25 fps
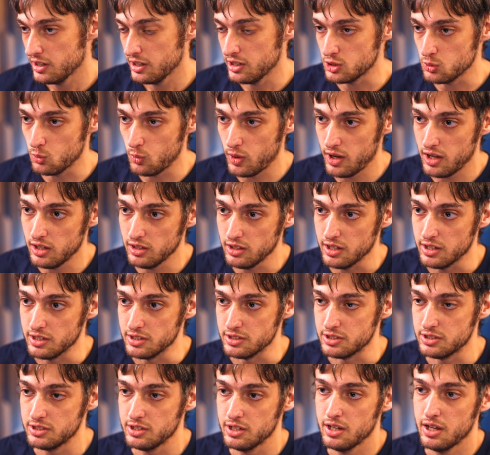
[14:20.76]
as well
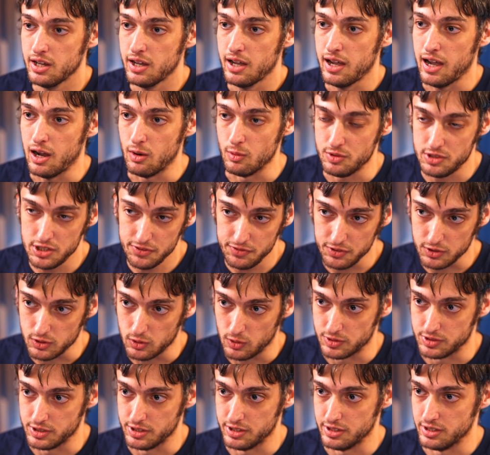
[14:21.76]
as how
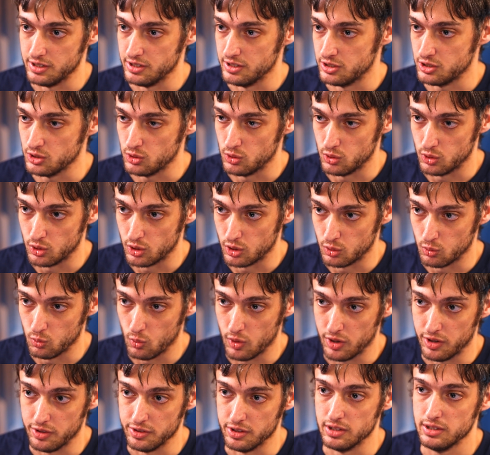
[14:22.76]
difficult it is, or
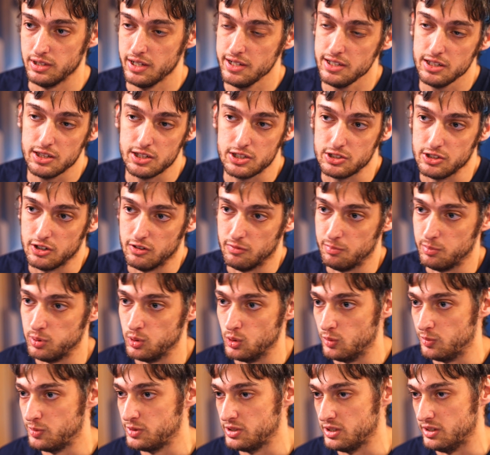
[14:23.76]
what are the lengths of
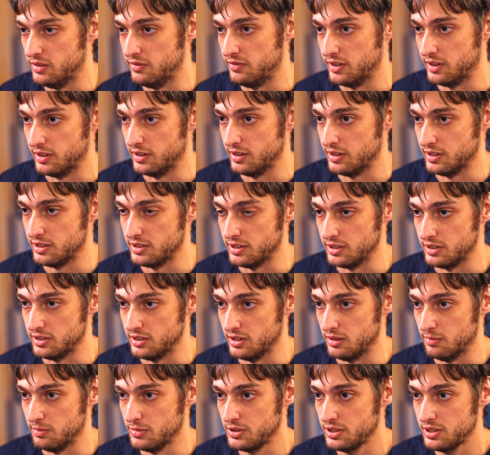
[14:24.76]
proofs in various
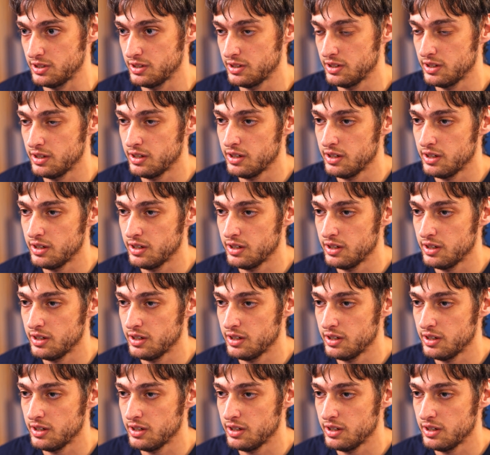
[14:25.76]
systems.